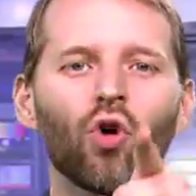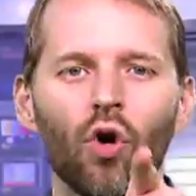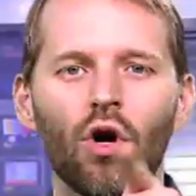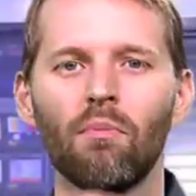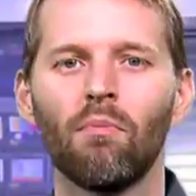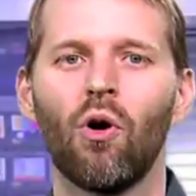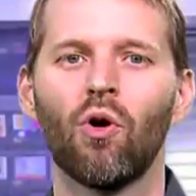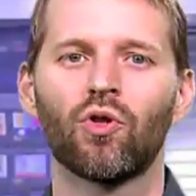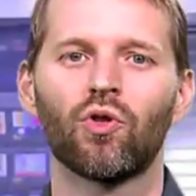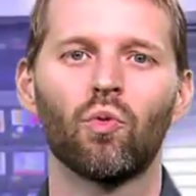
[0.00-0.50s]

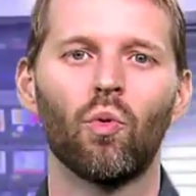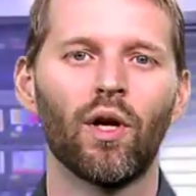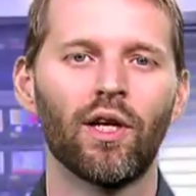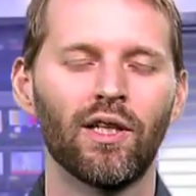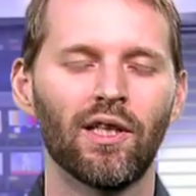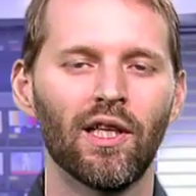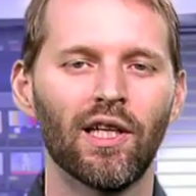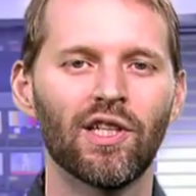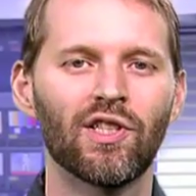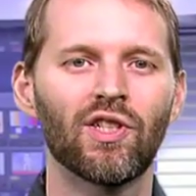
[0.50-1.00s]
your most
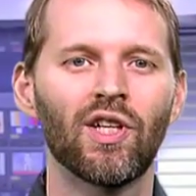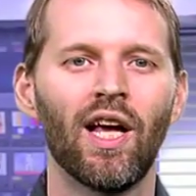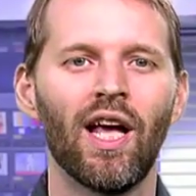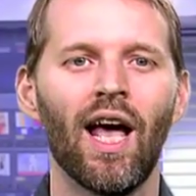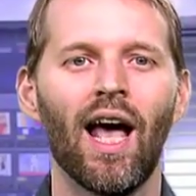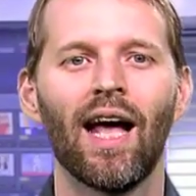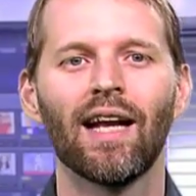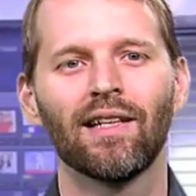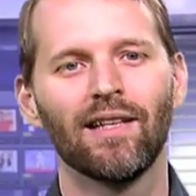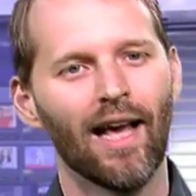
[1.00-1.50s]
wanted list
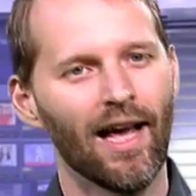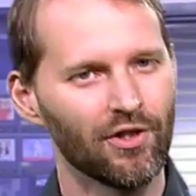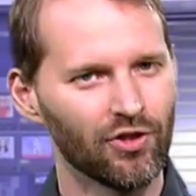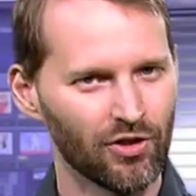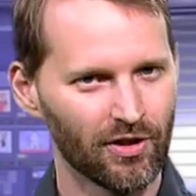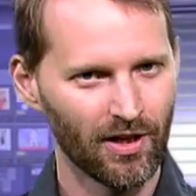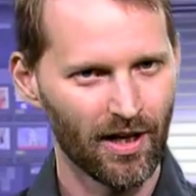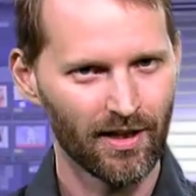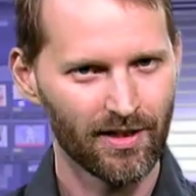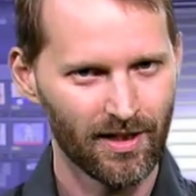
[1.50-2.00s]
at
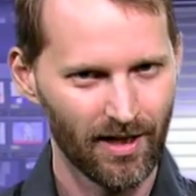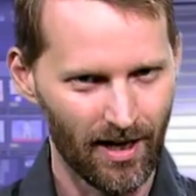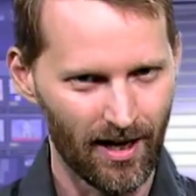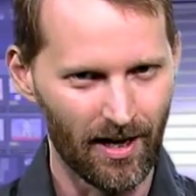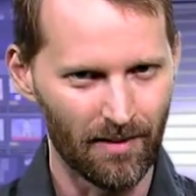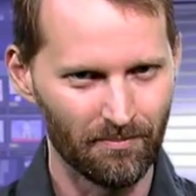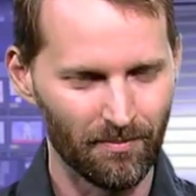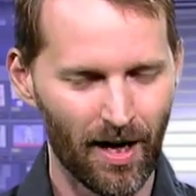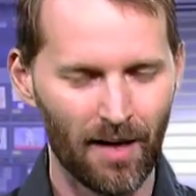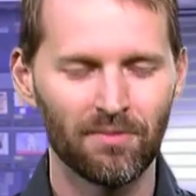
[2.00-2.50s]
gadget dot
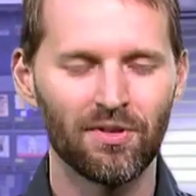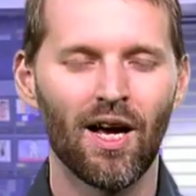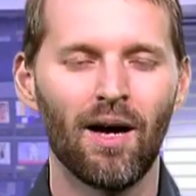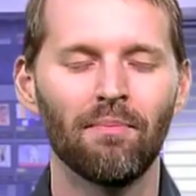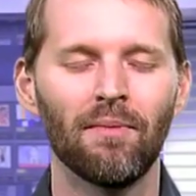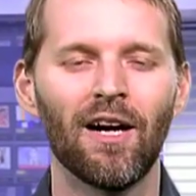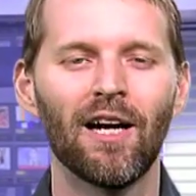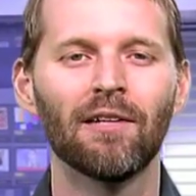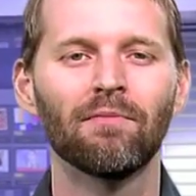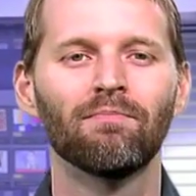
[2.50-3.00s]
com. I'm
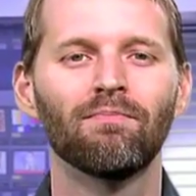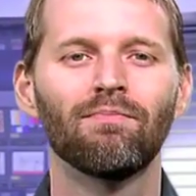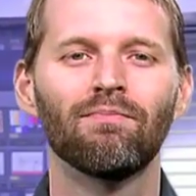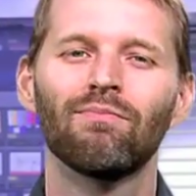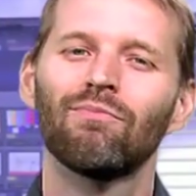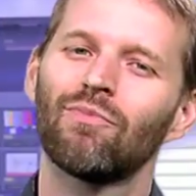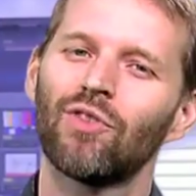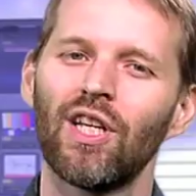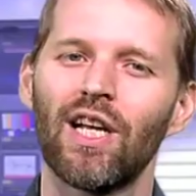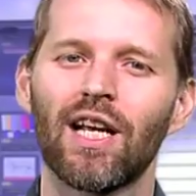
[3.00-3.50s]
Tom Merritt.
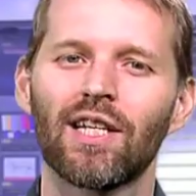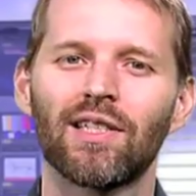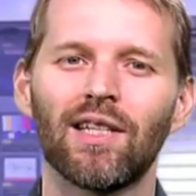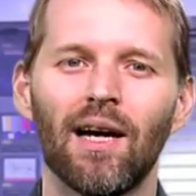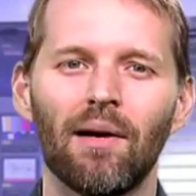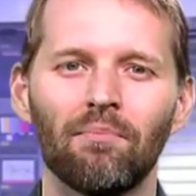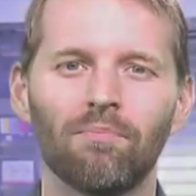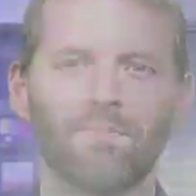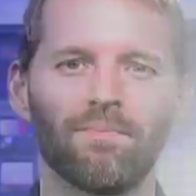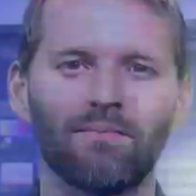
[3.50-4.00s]
See you next
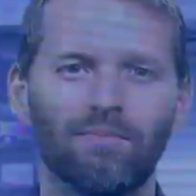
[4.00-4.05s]
time.